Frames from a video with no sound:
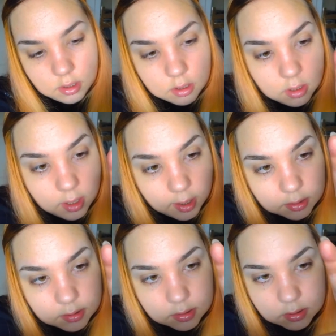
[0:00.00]

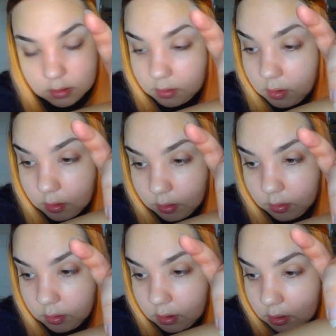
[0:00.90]
next
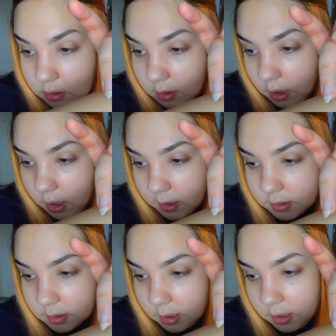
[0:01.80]
to the
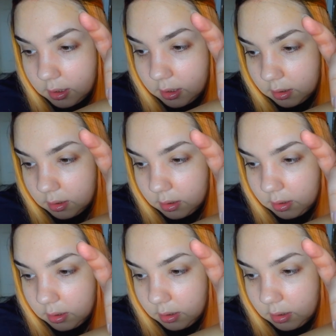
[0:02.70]
last color.
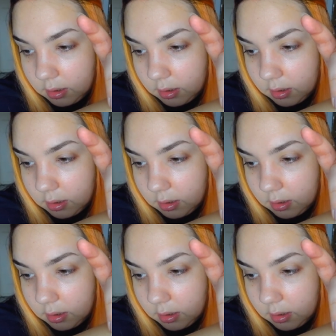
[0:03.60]
There